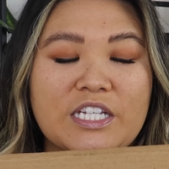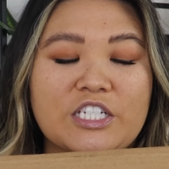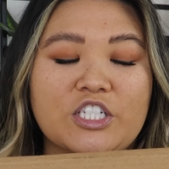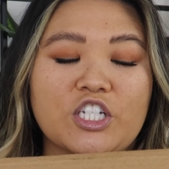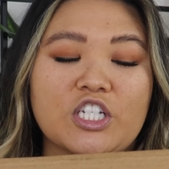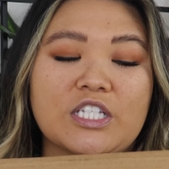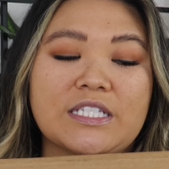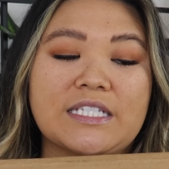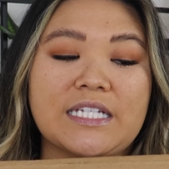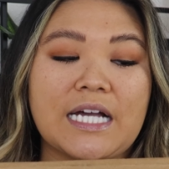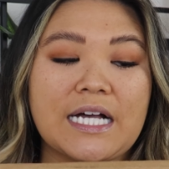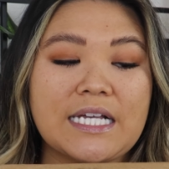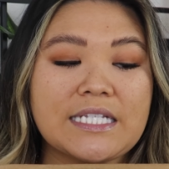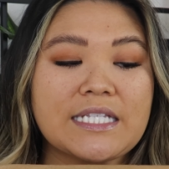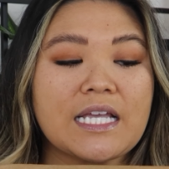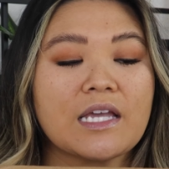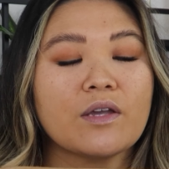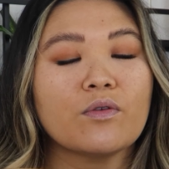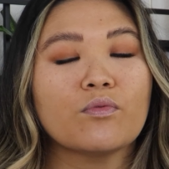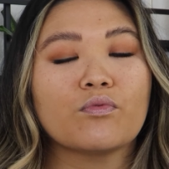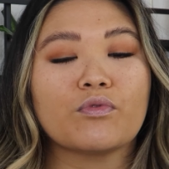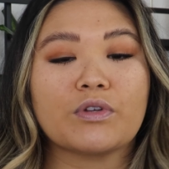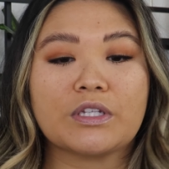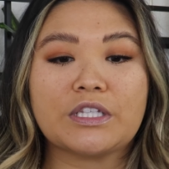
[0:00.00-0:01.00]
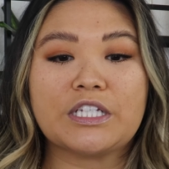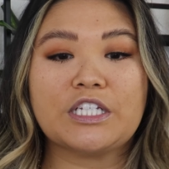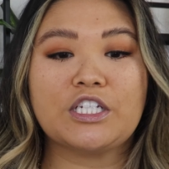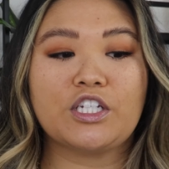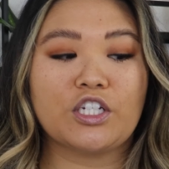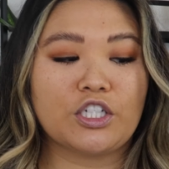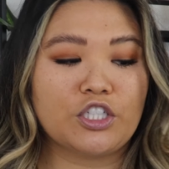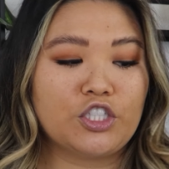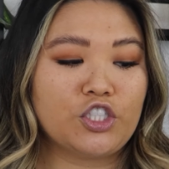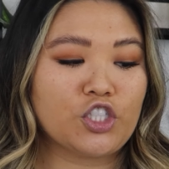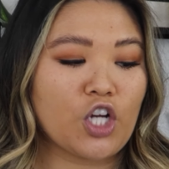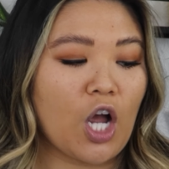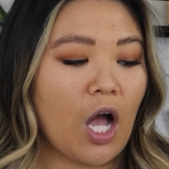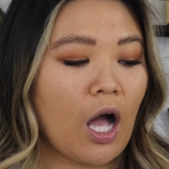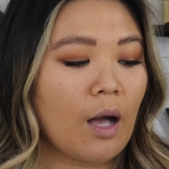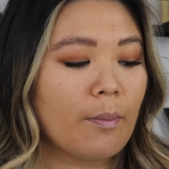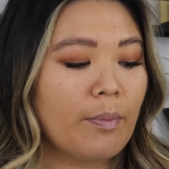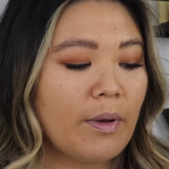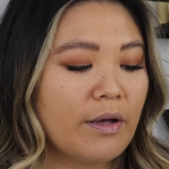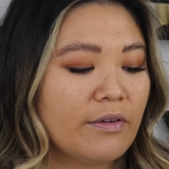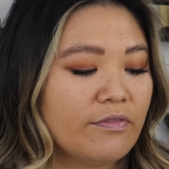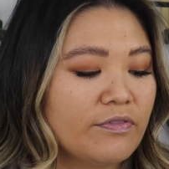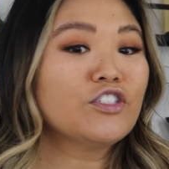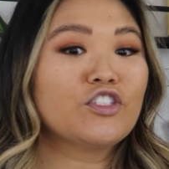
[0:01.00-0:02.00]
It just does a really good
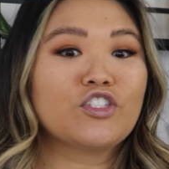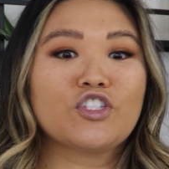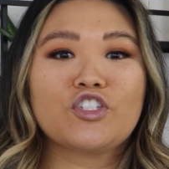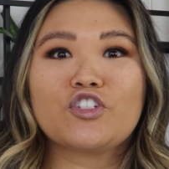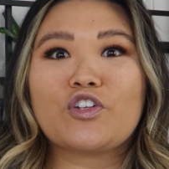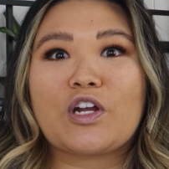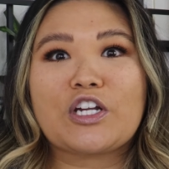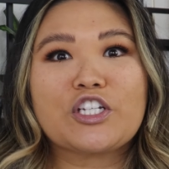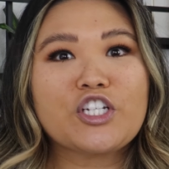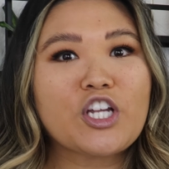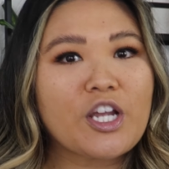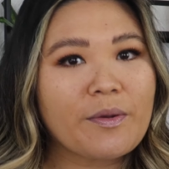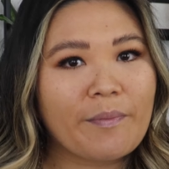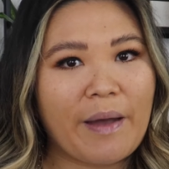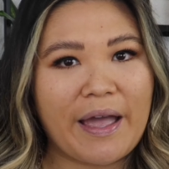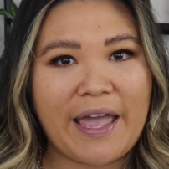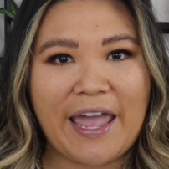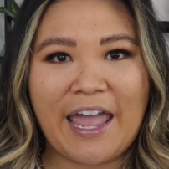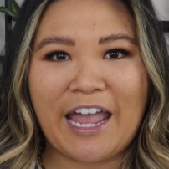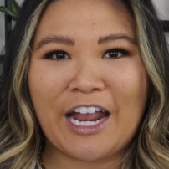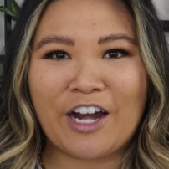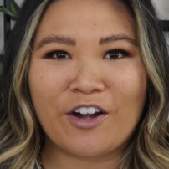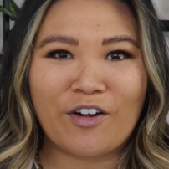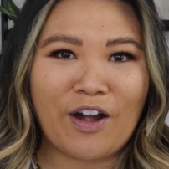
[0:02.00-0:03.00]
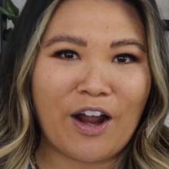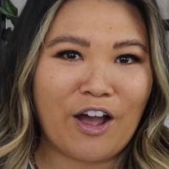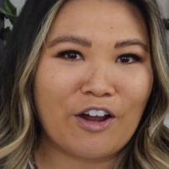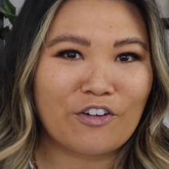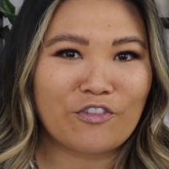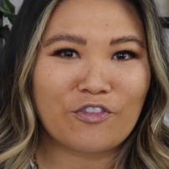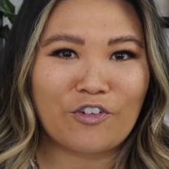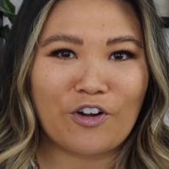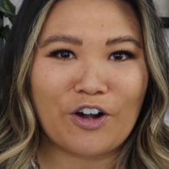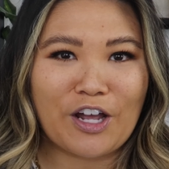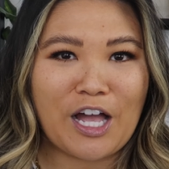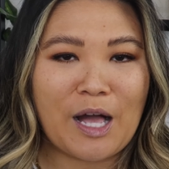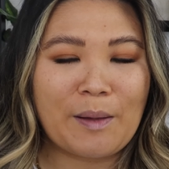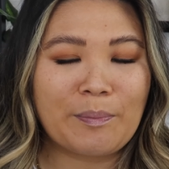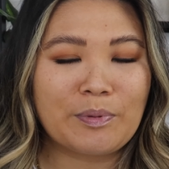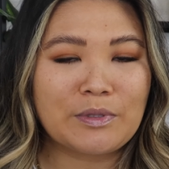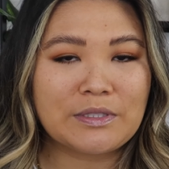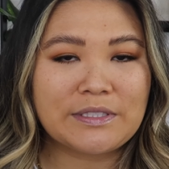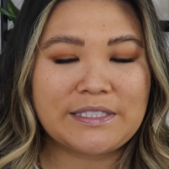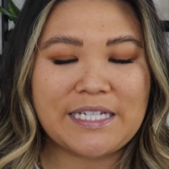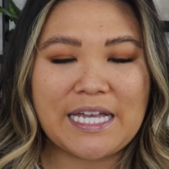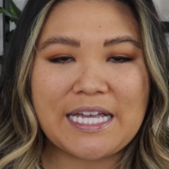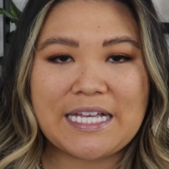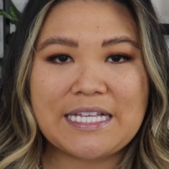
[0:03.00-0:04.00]
job of stretching my hair out for a
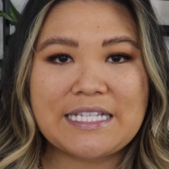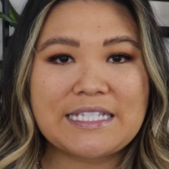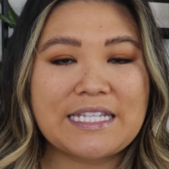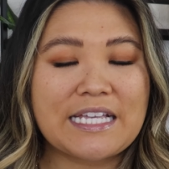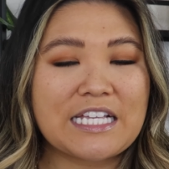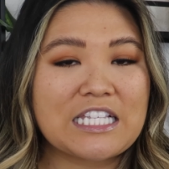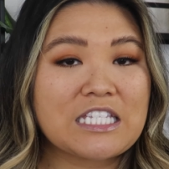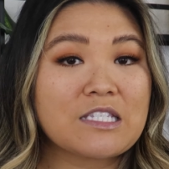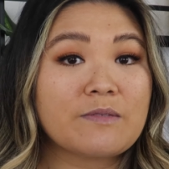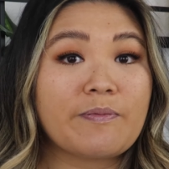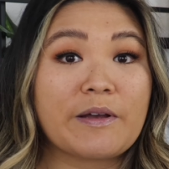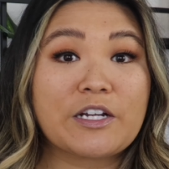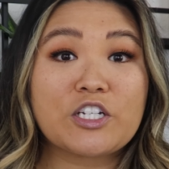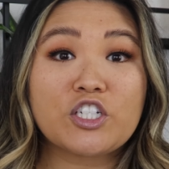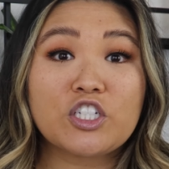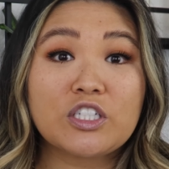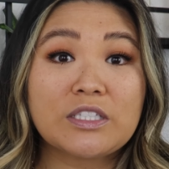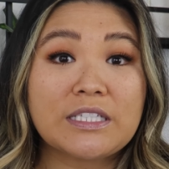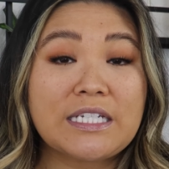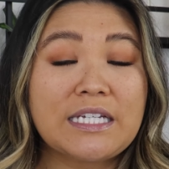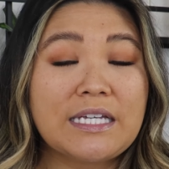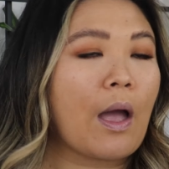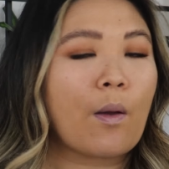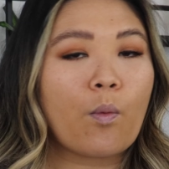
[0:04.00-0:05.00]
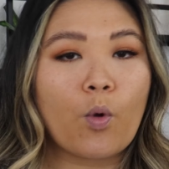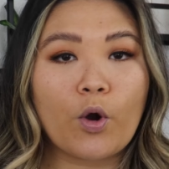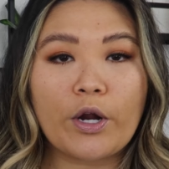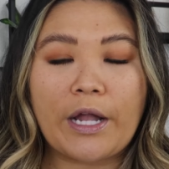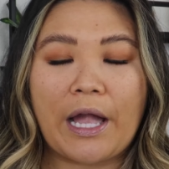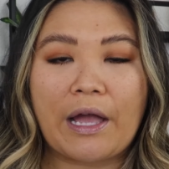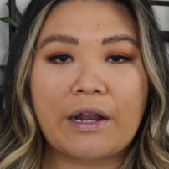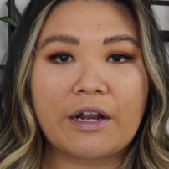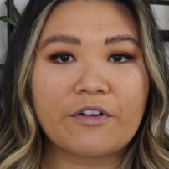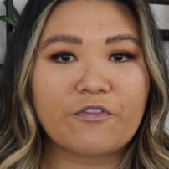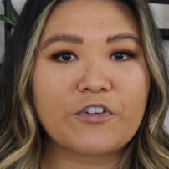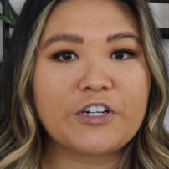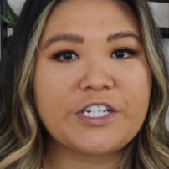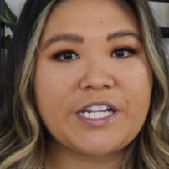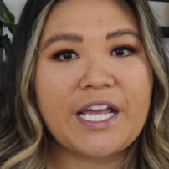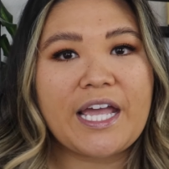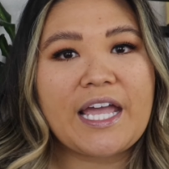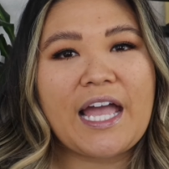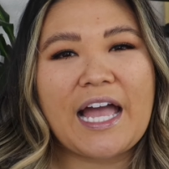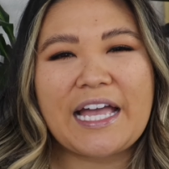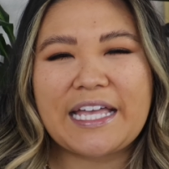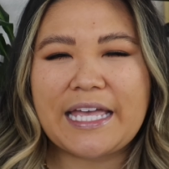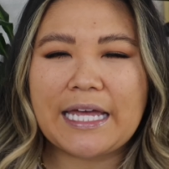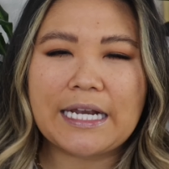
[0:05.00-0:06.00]
couple days, especially I work out every
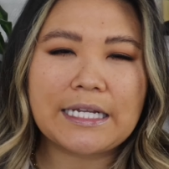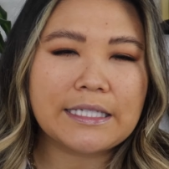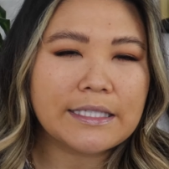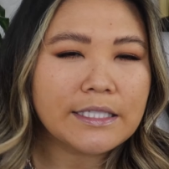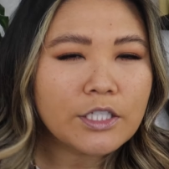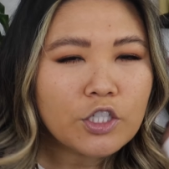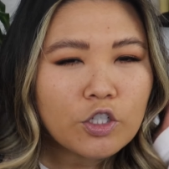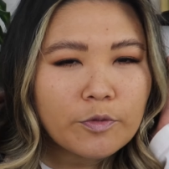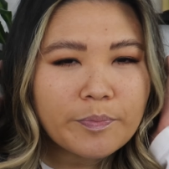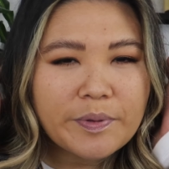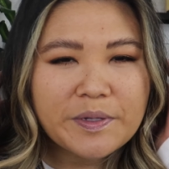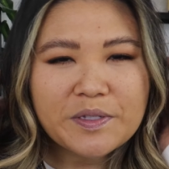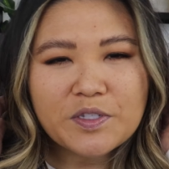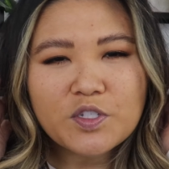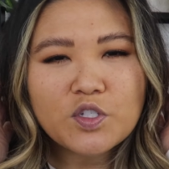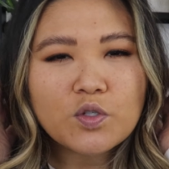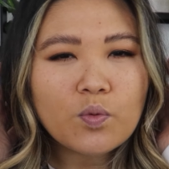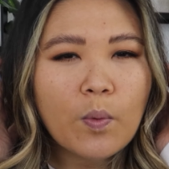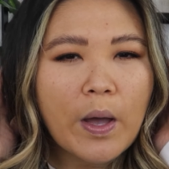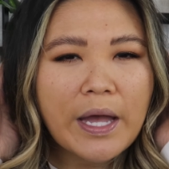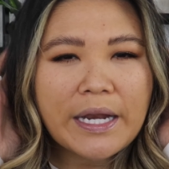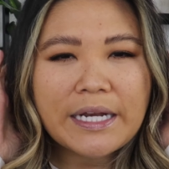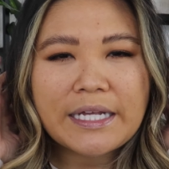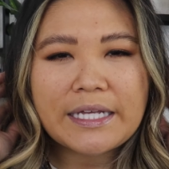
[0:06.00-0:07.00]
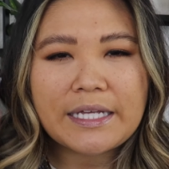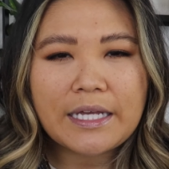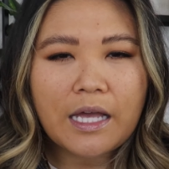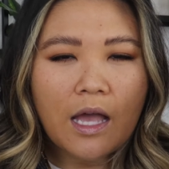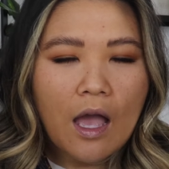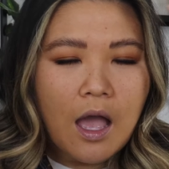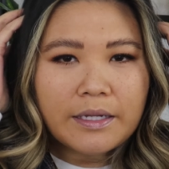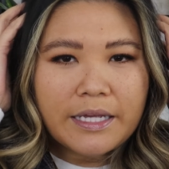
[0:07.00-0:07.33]
day. I get a little bit sweaty